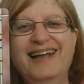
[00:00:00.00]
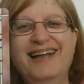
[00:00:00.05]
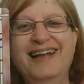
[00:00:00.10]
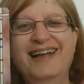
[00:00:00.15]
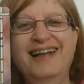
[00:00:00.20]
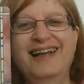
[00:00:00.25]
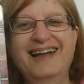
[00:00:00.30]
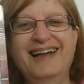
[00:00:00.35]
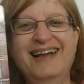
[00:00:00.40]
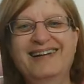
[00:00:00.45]

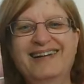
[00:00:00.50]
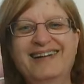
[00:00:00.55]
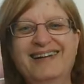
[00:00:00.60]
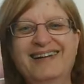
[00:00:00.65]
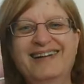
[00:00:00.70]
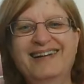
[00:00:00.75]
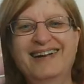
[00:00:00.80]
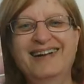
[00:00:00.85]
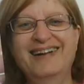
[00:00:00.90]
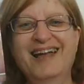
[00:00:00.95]
which,
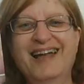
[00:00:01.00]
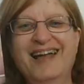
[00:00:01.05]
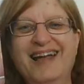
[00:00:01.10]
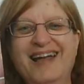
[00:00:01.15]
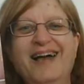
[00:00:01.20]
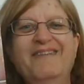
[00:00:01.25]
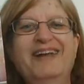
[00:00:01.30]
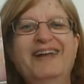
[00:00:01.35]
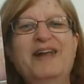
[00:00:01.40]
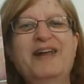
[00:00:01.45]

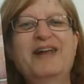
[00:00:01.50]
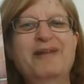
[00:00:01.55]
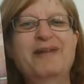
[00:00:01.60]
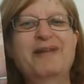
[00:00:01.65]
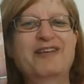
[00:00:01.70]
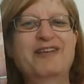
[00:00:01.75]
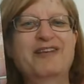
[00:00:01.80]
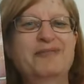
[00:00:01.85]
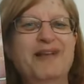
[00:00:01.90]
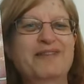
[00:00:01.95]
which only
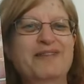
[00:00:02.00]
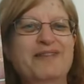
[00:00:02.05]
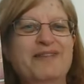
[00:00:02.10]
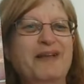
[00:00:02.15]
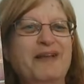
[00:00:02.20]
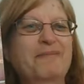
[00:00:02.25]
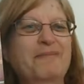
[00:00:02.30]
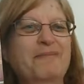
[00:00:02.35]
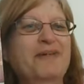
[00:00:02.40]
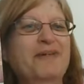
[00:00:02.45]
makes me upset.
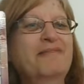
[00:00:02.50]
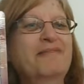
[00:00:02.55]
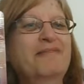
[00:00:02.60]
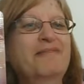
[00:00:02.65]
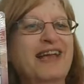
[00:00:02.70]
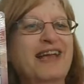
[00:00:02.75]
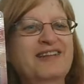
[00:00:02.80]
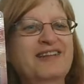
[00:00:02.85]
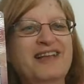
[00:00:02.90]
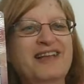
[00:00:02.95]
But no, I'm
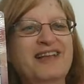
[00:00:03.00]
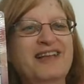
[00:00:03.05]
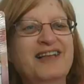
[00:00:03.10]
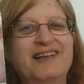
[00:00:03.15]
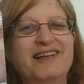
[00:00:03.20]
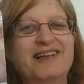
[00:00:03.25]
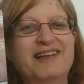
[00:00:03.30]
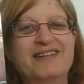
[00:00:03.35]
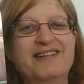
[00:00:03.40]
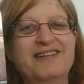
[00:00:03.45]
loving it.
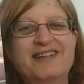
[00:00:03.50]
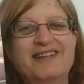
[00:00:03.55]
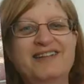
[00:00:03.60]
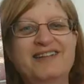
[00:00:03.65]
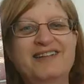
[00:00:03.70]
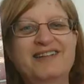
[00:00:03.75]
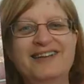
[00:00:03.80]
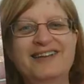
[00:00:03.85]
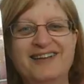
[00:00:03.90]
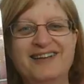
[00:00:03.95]
Thank you,
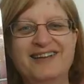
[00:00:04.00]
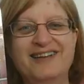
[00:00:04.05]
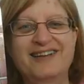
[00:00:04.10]
Stacey.